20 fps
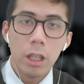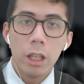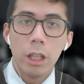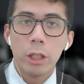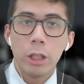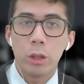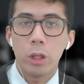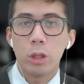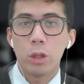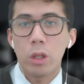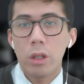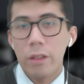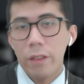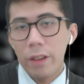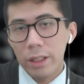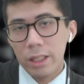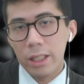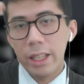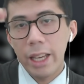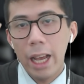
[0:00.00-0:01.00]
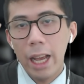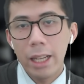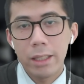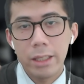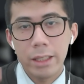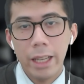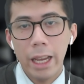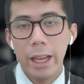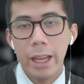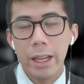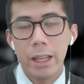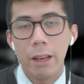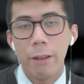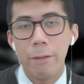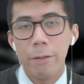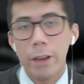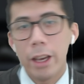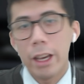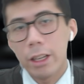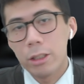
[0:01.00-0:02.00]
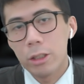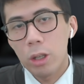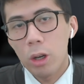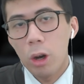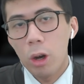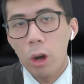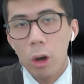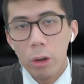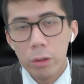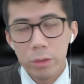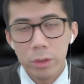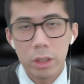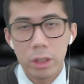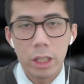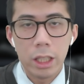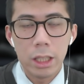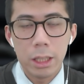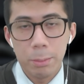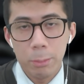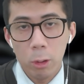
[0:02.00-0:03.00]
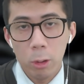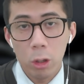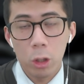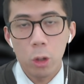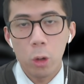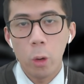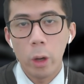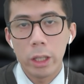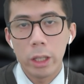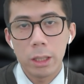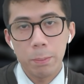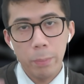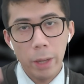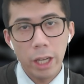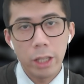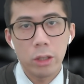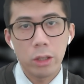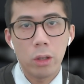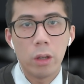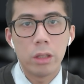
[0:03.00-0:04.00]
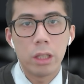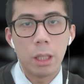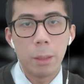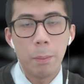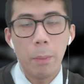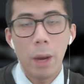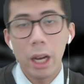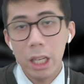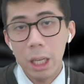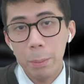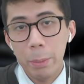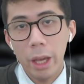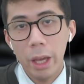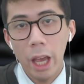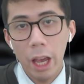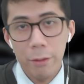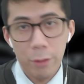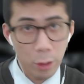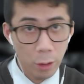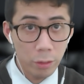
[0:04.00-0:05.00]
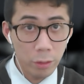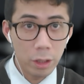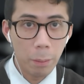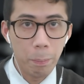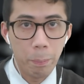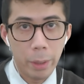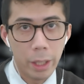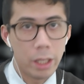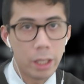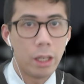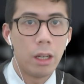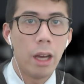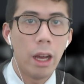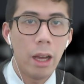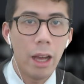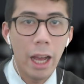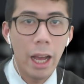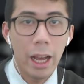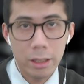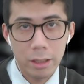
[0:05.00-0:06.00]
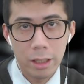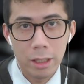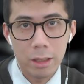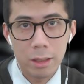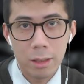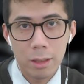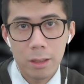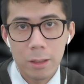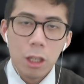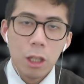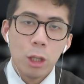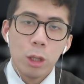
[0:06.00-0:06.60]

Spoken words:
So it sort of has a cascading effect on the smaller coins based on the market behavior of the bigger assets.